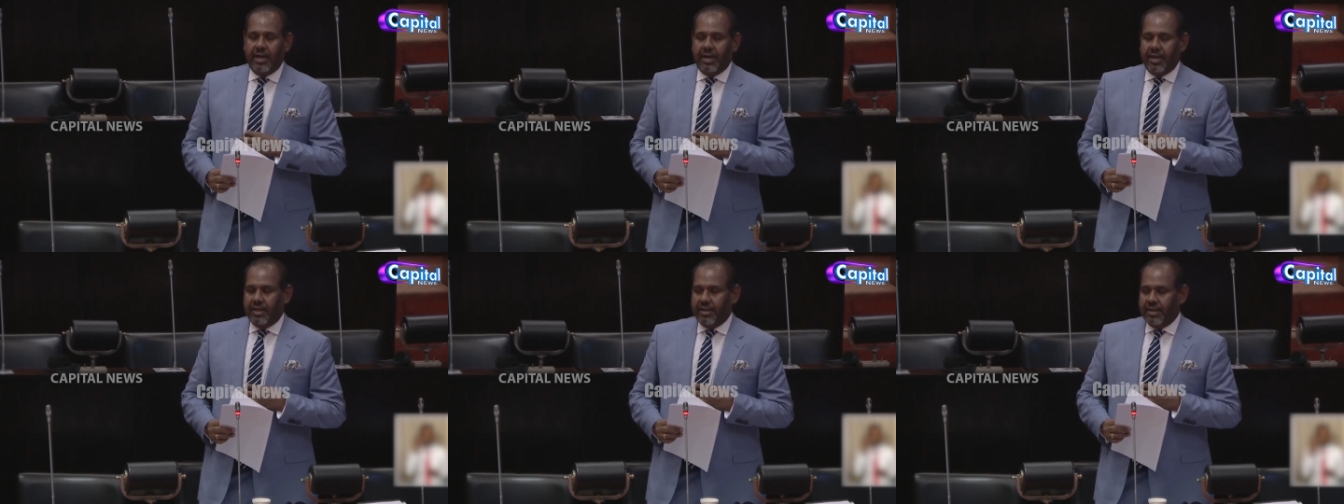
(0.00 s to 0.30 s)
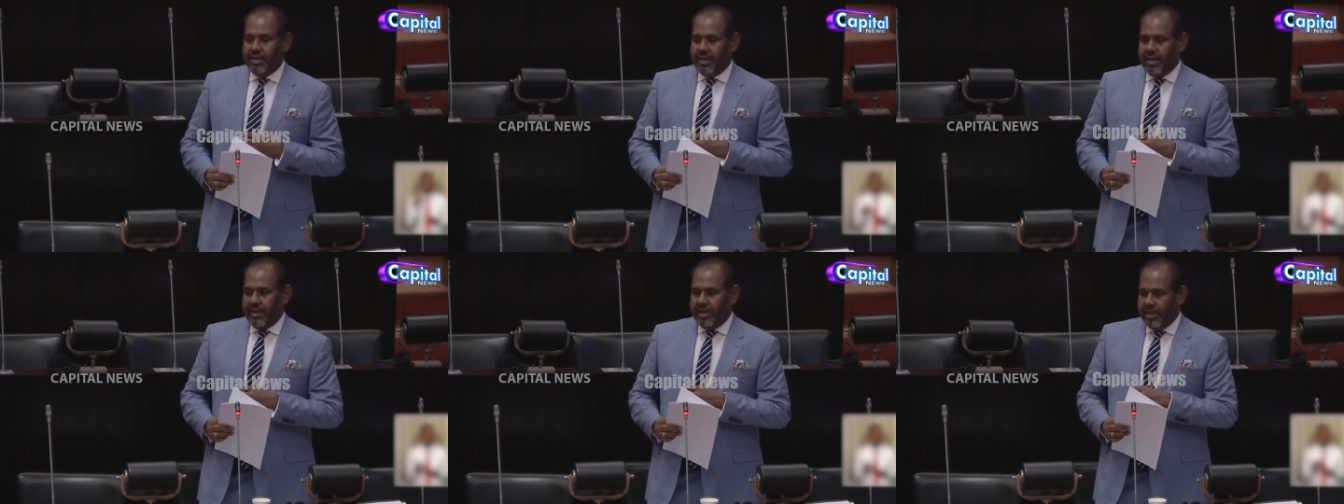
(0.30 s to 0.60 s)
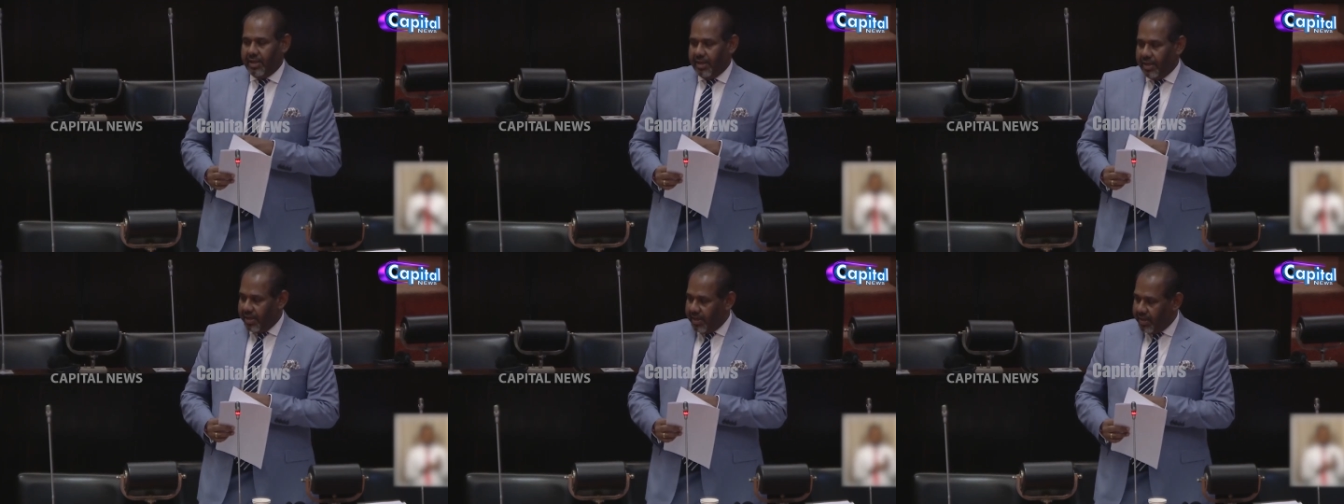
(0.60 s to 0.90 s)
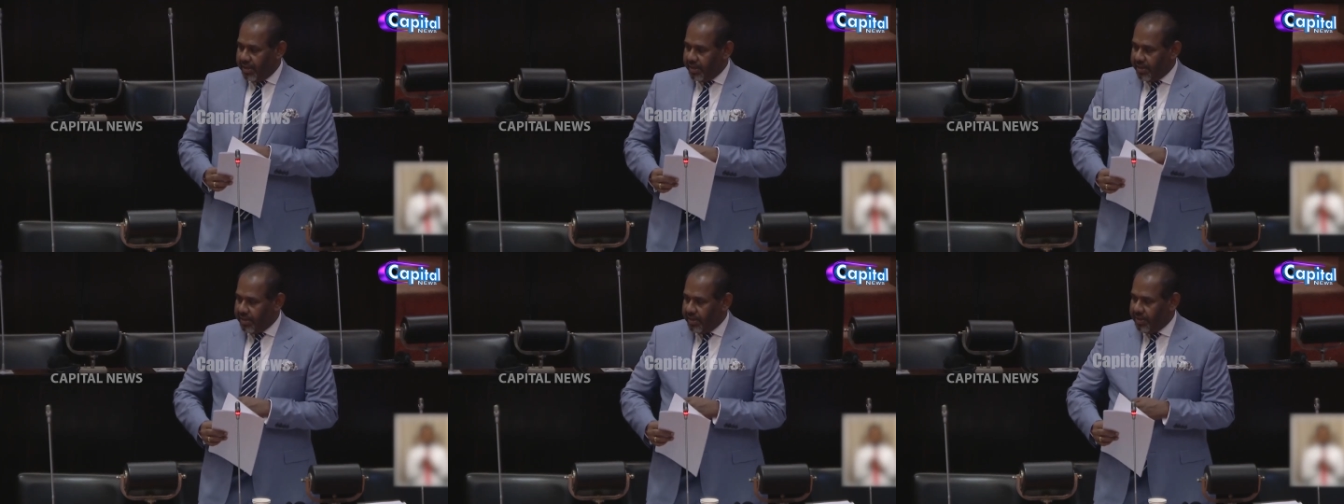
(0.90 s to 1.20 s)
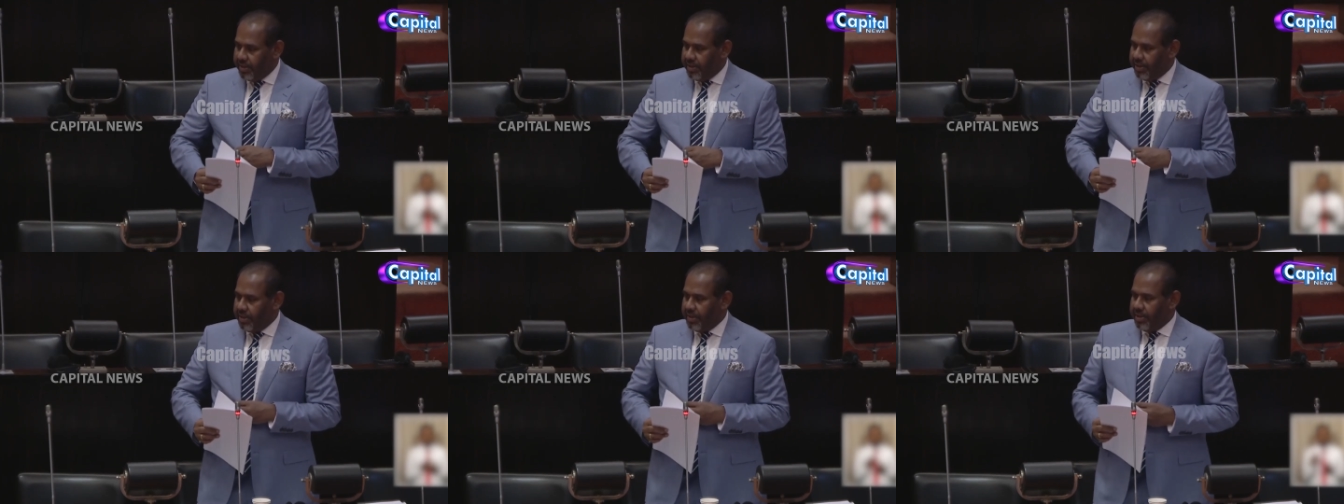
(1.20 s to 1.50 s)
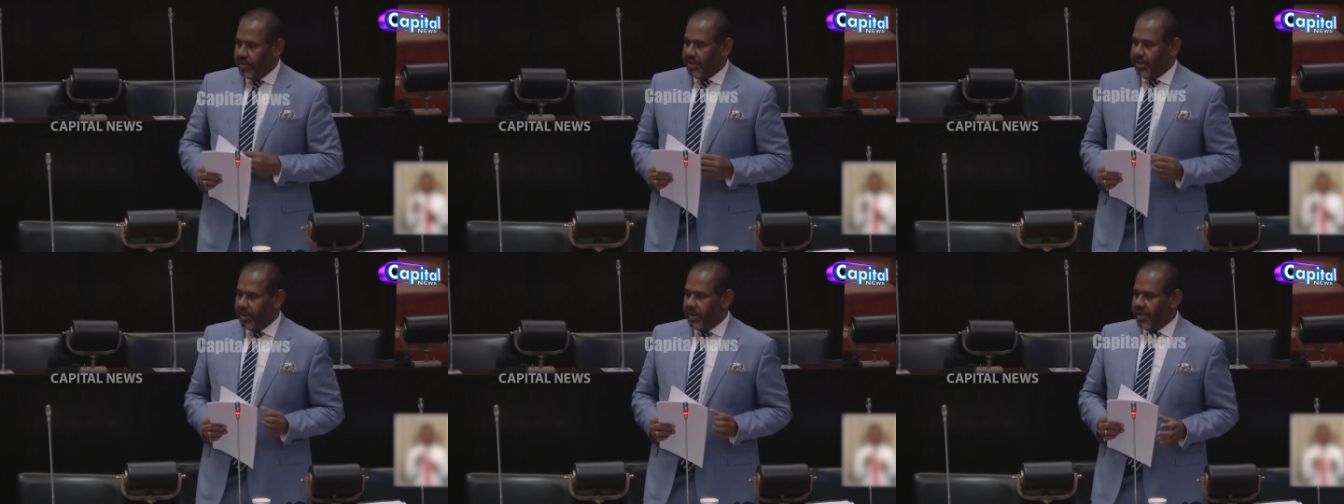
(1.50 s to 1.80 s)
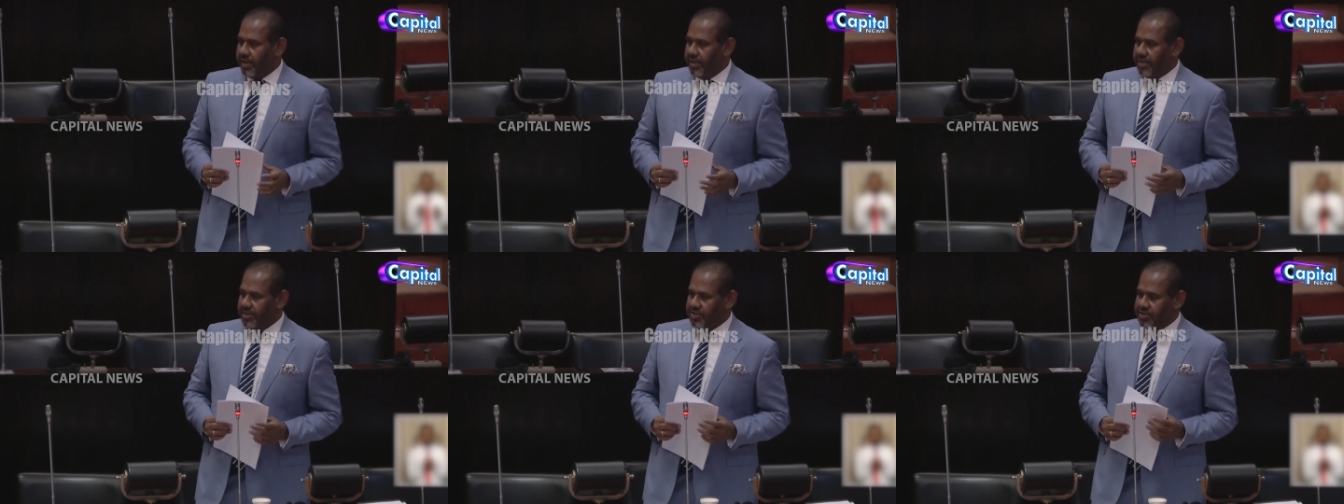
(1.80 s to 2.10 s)
in the
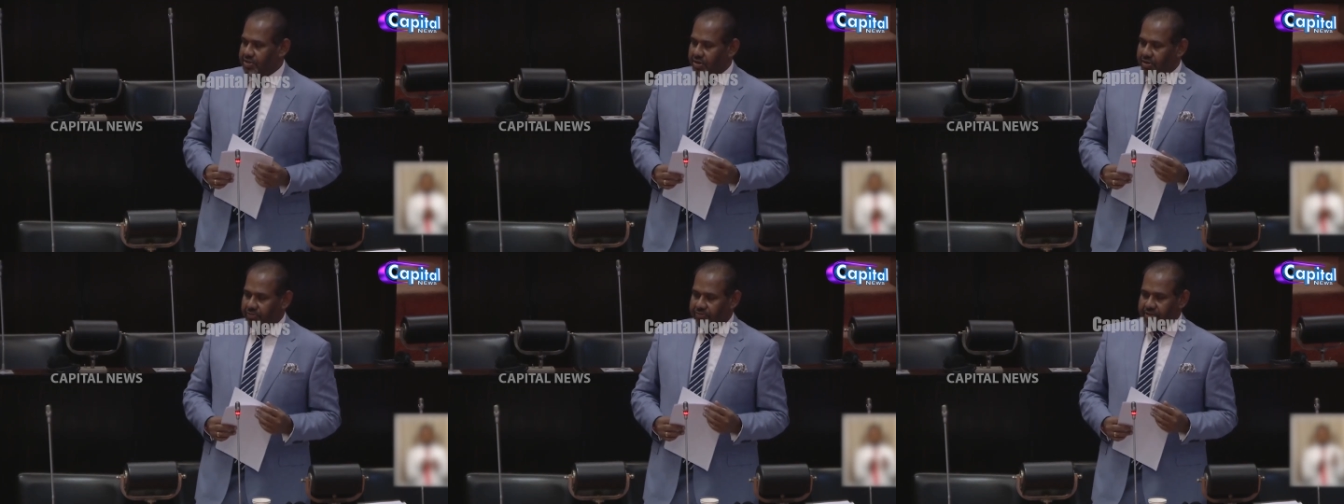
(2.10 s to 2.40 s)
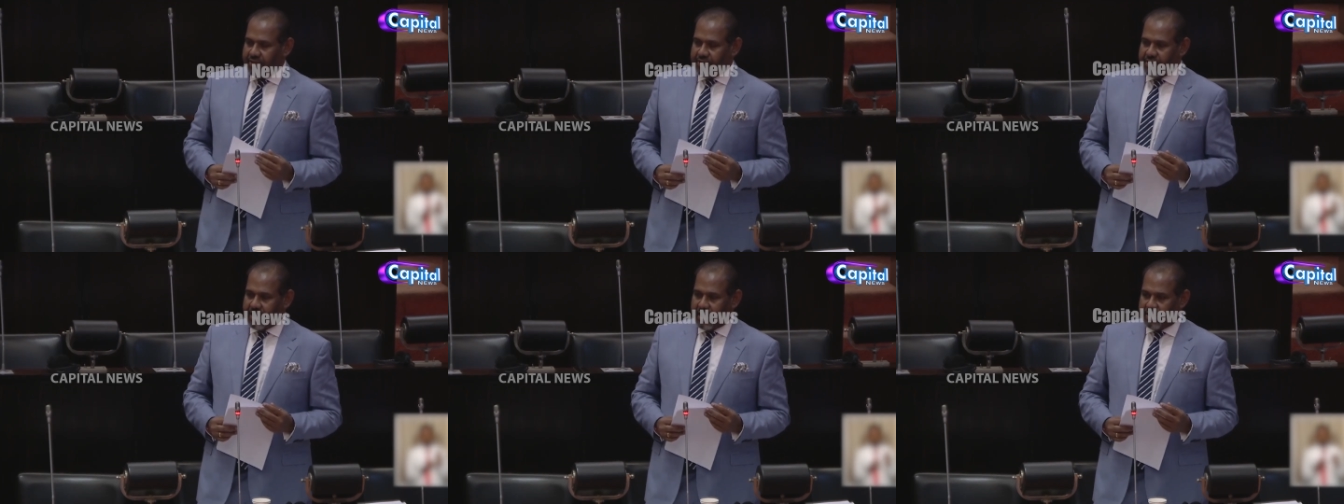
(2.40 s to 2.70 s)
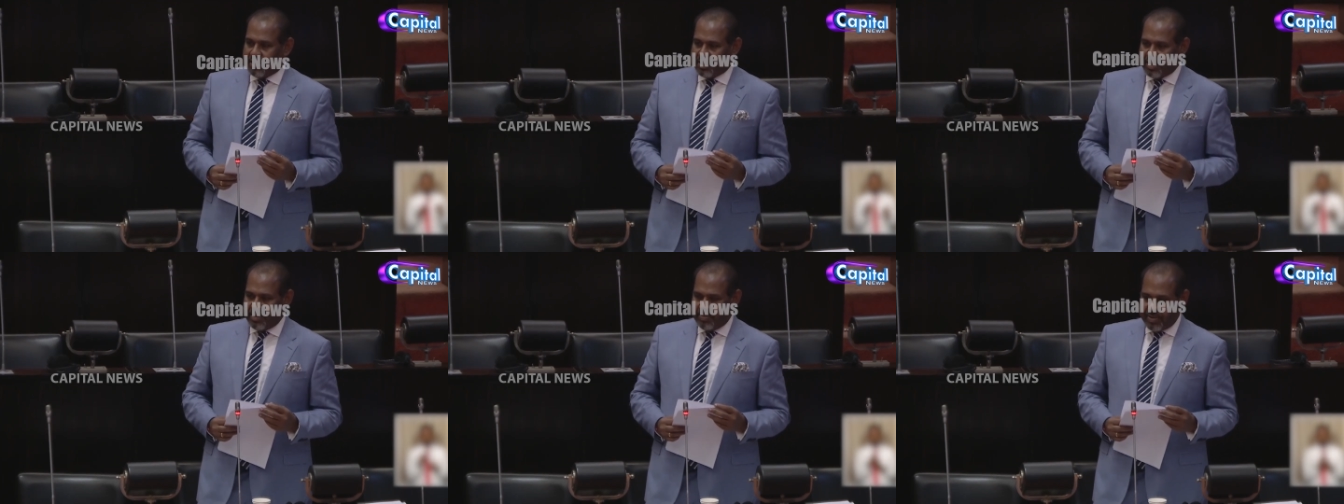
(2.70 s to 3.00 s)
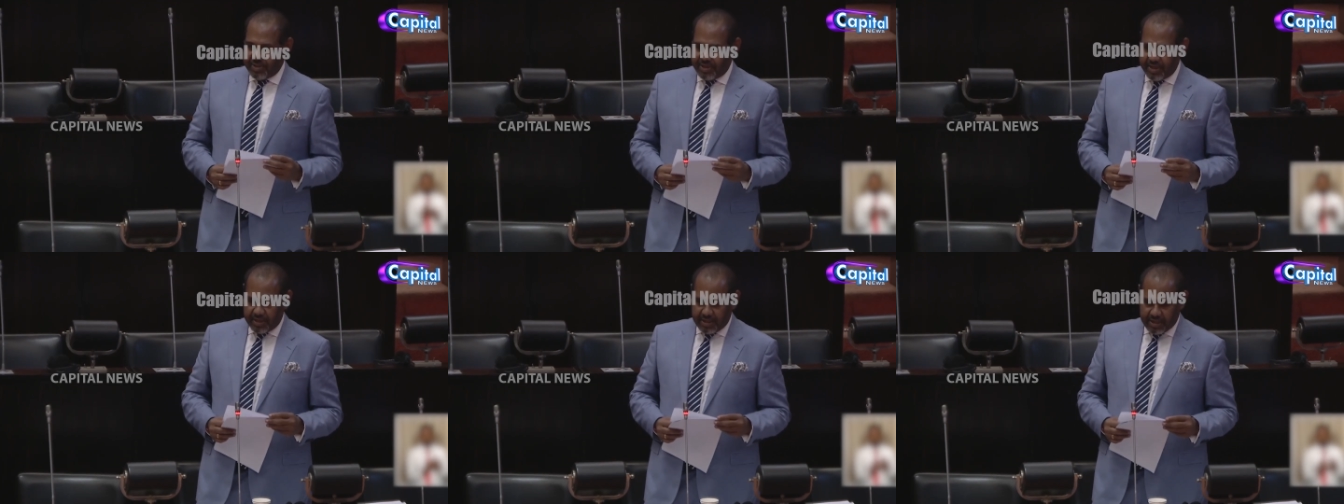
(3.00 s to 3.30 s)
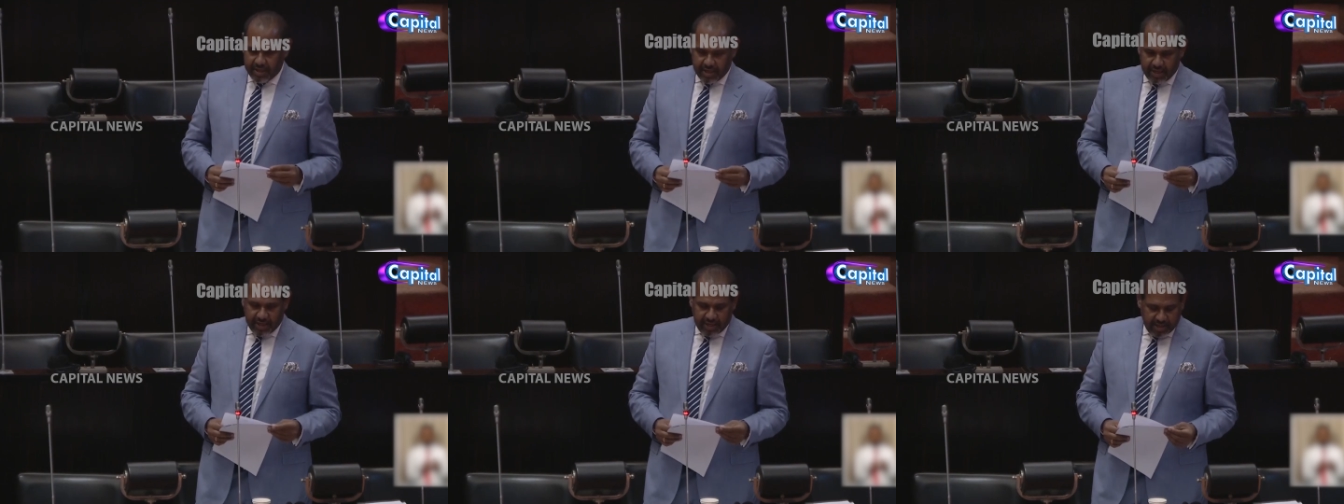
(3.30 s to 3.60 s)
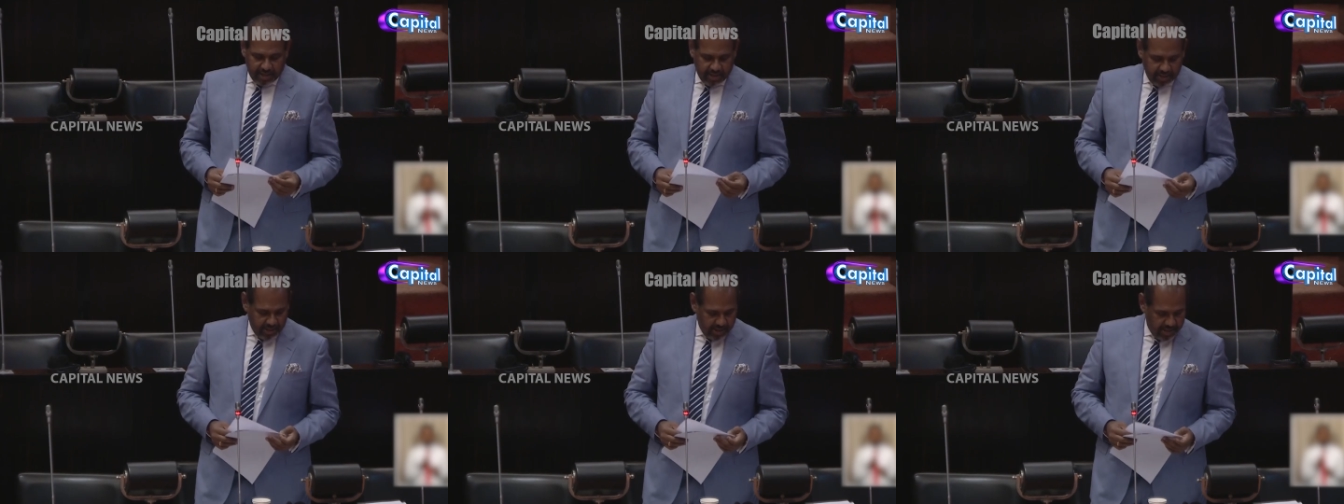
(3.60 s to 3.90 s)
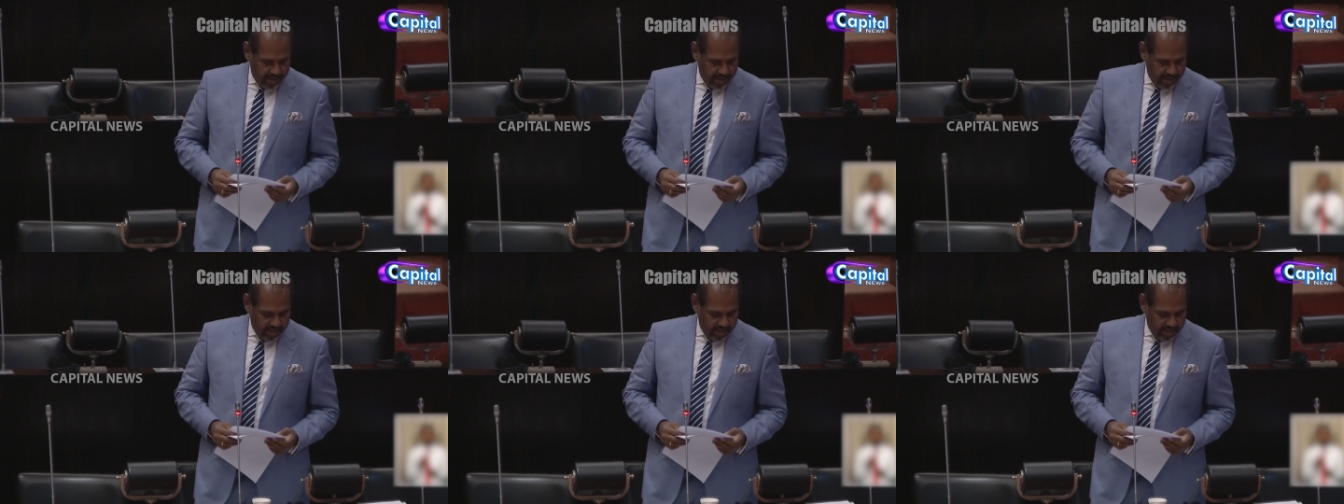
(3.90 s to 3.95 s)
history of this country, particularly